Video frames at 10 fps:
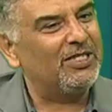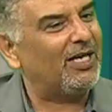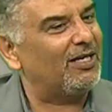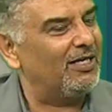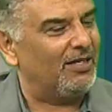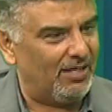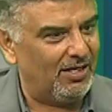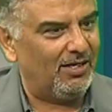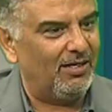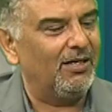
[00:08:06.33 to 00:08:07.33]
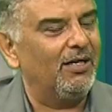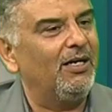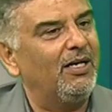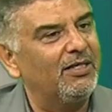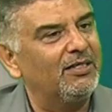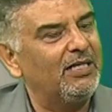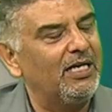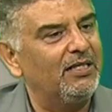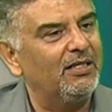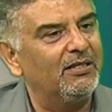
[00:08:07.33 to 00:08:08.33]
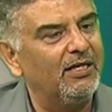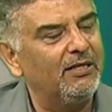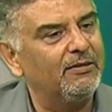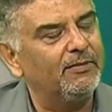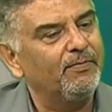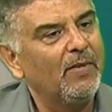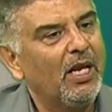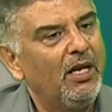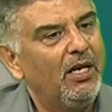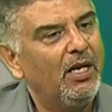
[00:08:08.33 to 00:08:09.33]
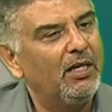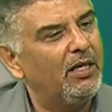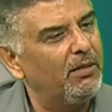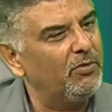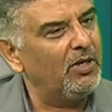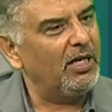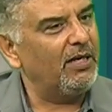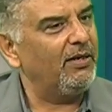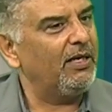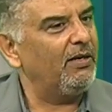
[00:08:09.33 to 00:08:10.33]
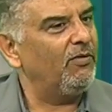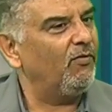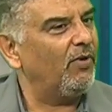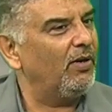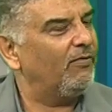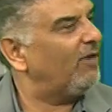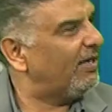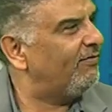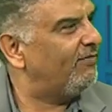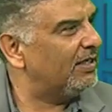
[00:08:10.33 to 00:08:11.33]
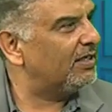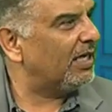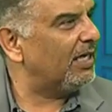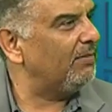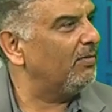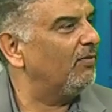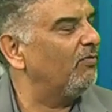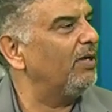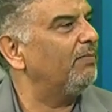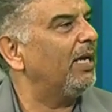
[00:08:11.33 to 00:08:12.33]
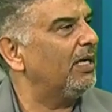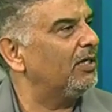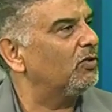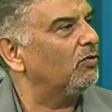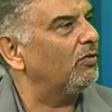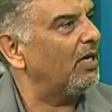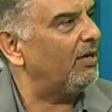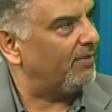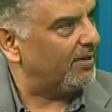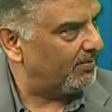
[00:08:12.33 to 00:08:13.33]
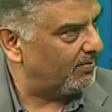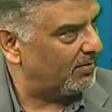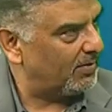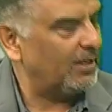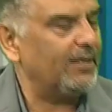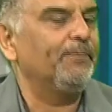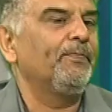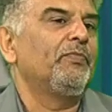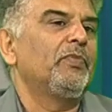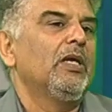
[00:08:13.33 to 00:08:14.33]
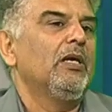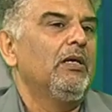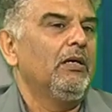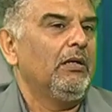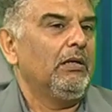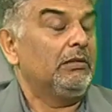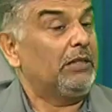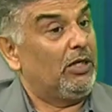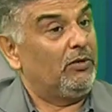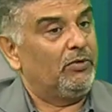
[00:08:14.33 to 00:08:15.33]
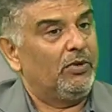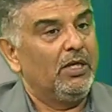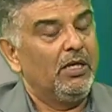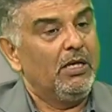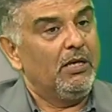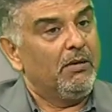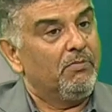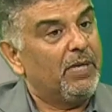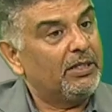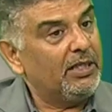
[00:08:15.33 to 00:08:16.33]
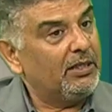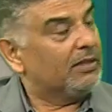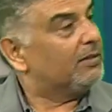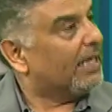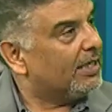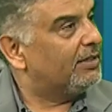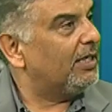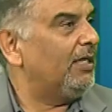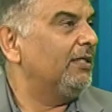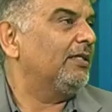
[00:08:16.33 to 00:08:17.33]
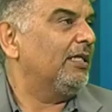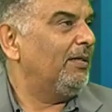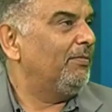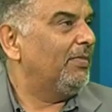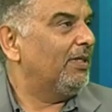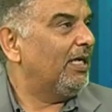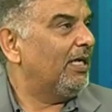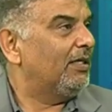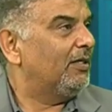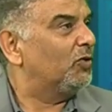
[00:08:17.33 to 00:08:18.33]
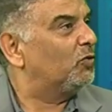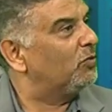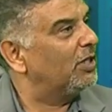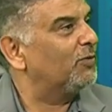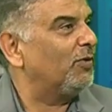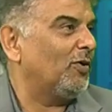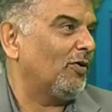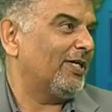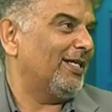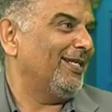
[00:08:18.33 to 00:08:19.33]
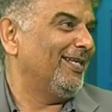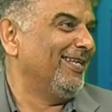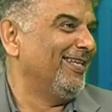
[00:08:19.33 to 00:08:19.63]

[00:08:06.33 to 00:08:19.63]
we started uh, uh, understanding the things, and alhamdulillah, in five weeks' time, we managed to deliver. And to get over the challenges. Challenges. But then the second challenge came that students were not ready.